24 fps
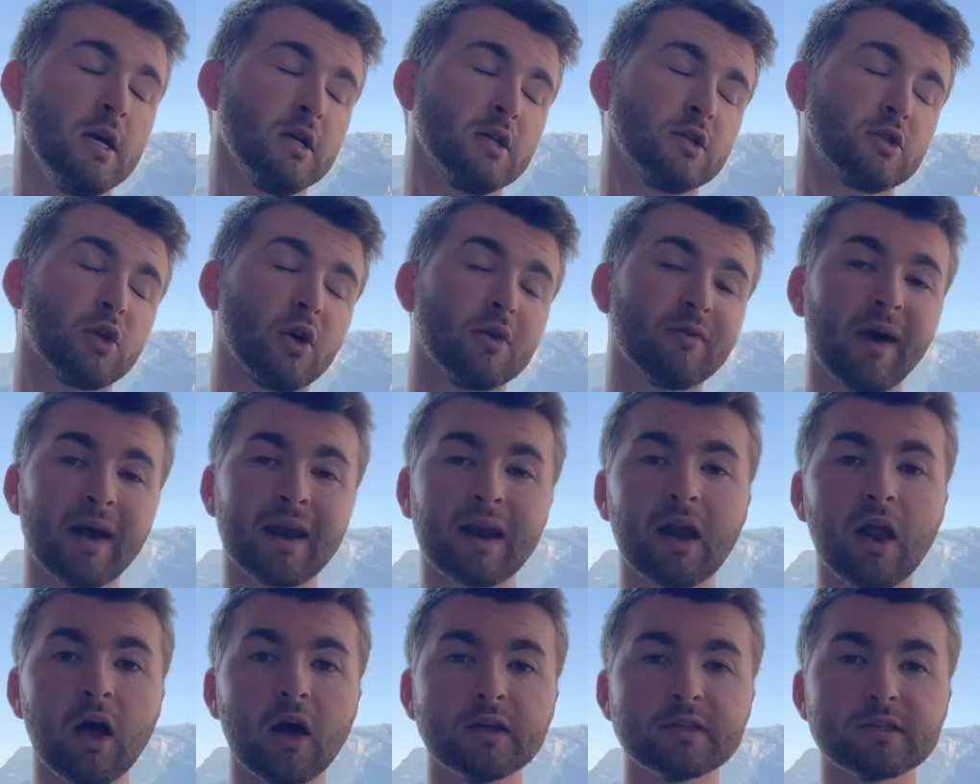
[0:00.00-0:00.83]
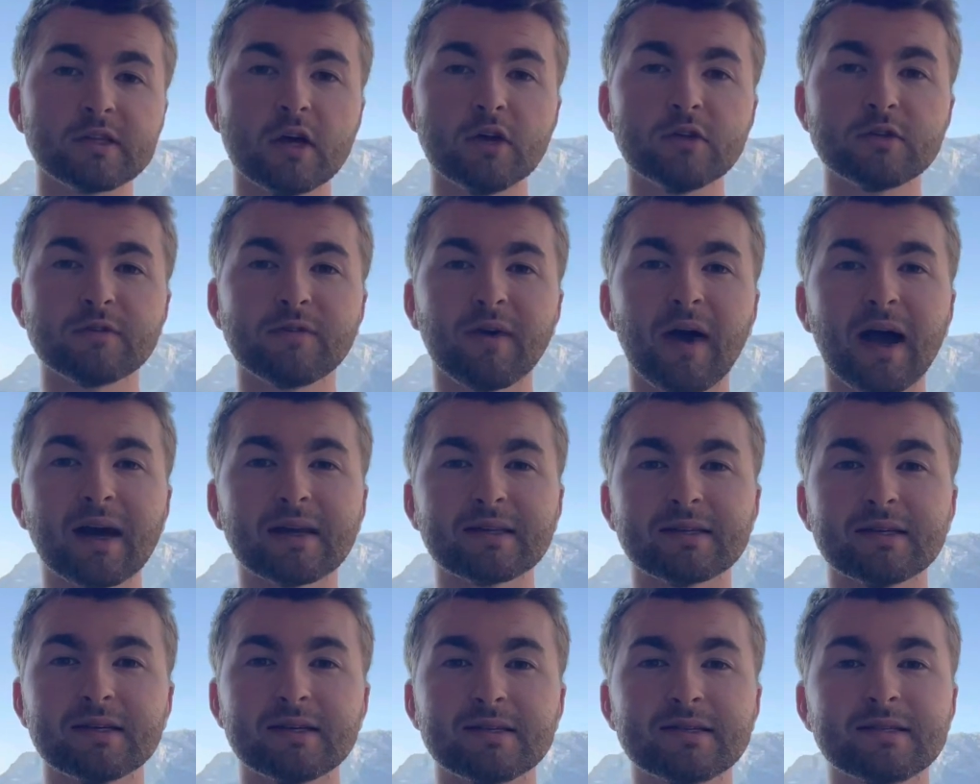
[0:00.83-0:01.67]
So I've analysed those
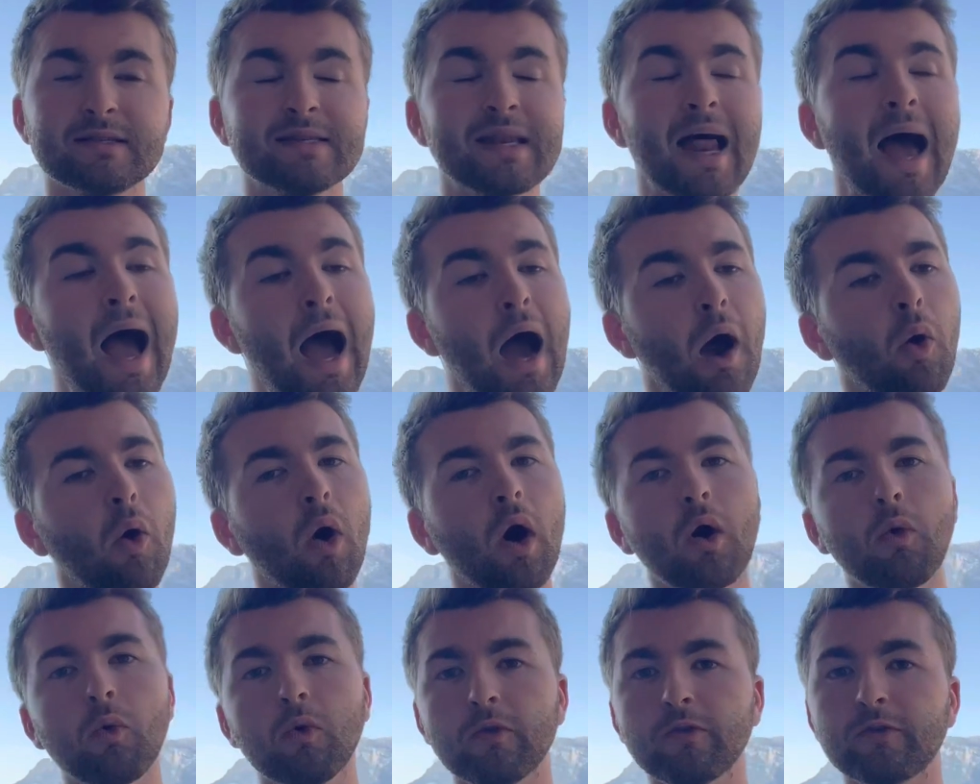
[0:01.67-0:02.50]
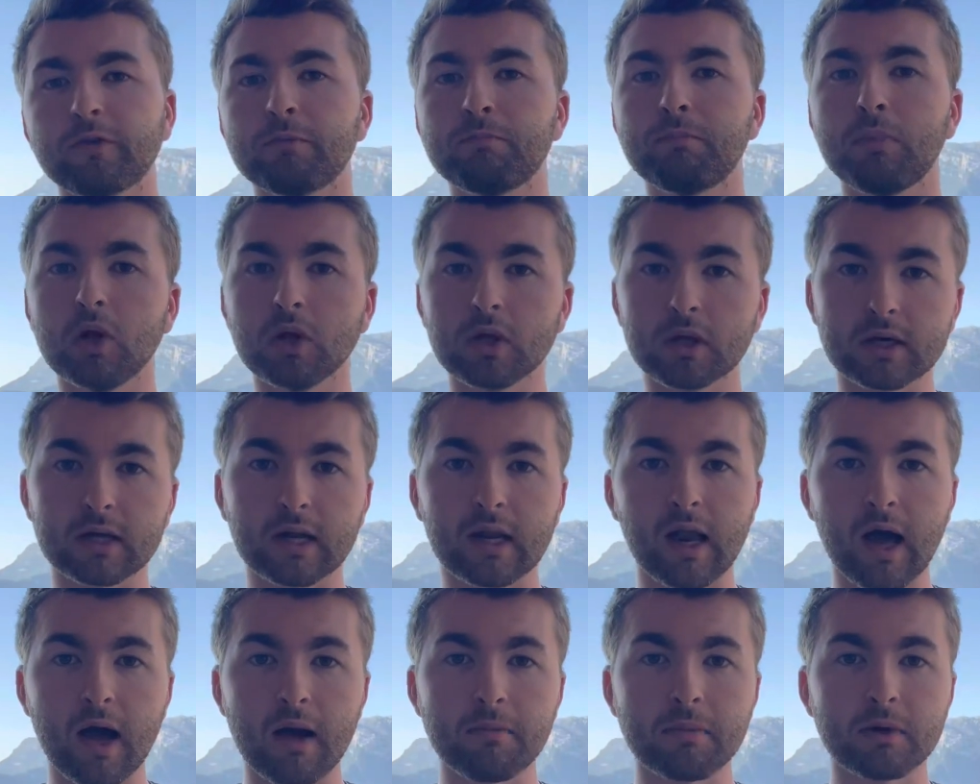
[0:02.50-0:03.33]
factors. Now I want to pull a
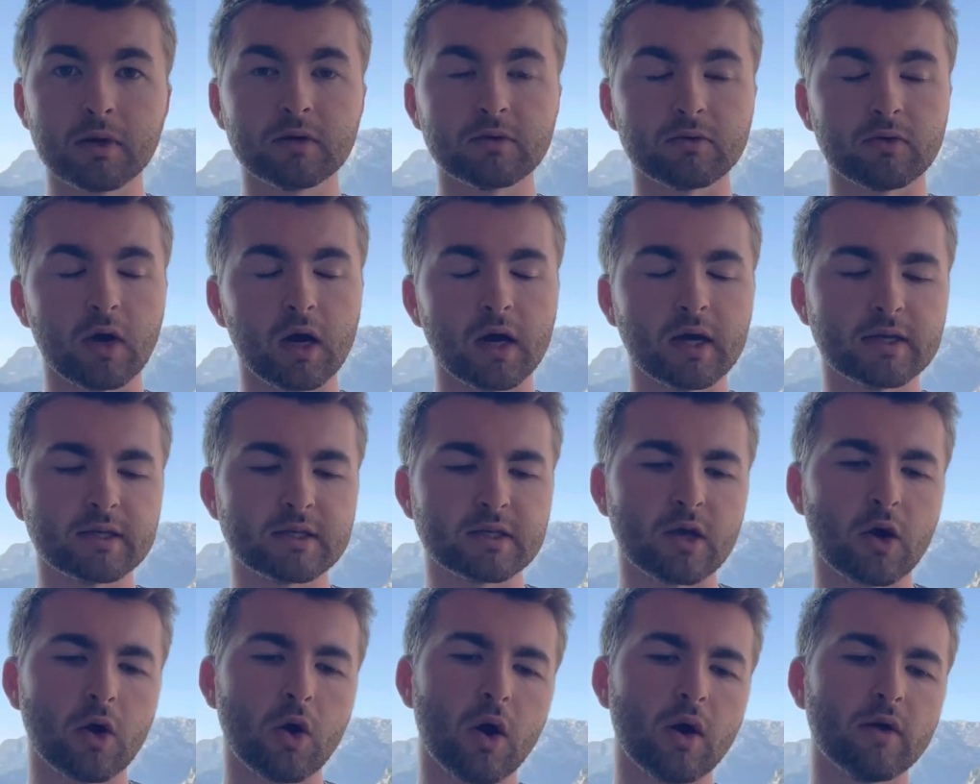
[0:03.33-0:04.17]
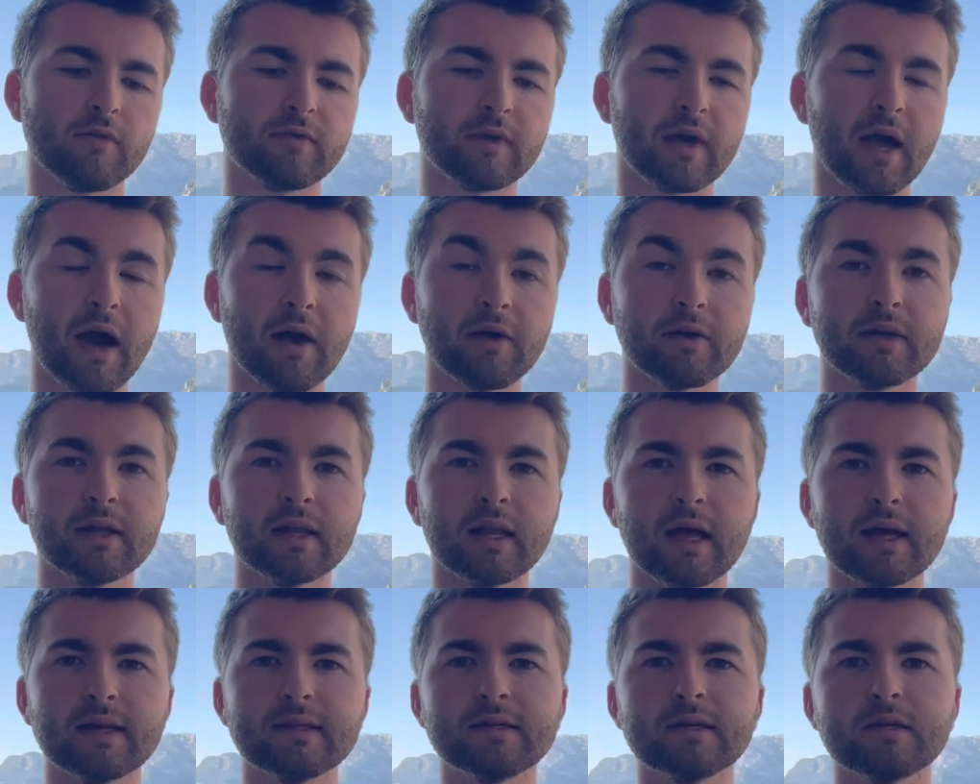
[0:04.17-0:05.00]
club, right? So I've
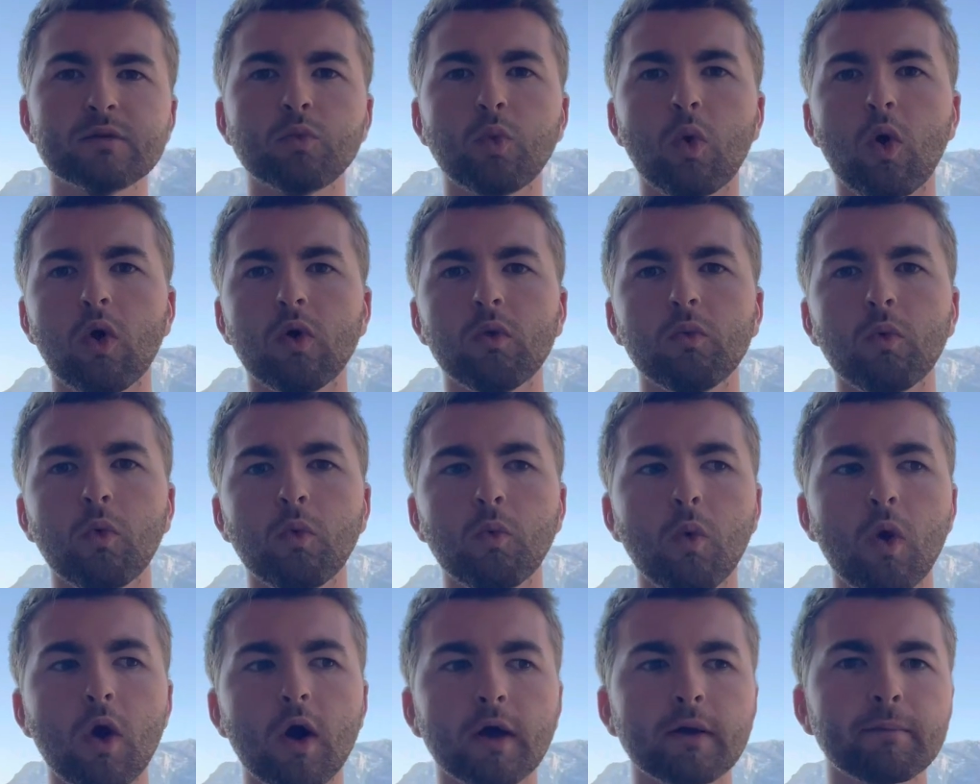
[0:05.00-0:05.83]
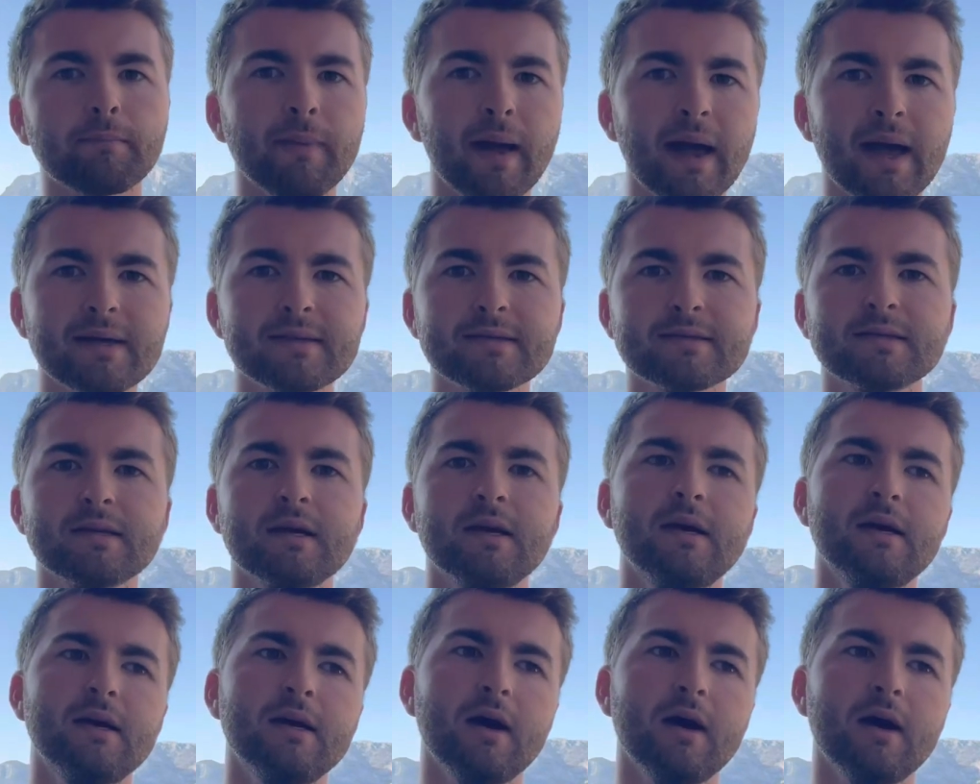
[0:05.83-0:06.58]
calculated what will work best.